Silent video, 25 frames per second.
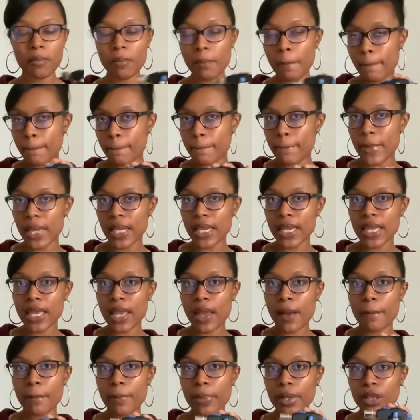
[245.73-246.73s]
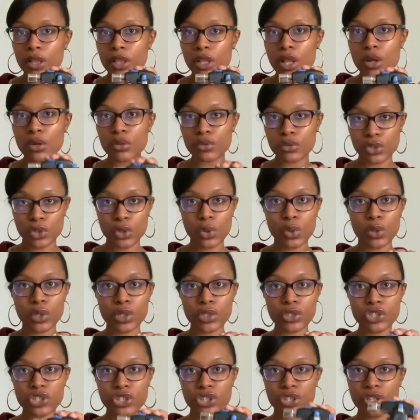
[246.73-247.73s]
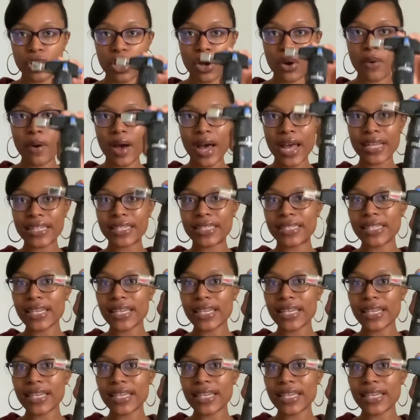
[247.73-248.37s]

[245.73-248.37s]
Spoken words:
mini blowtorch. So I did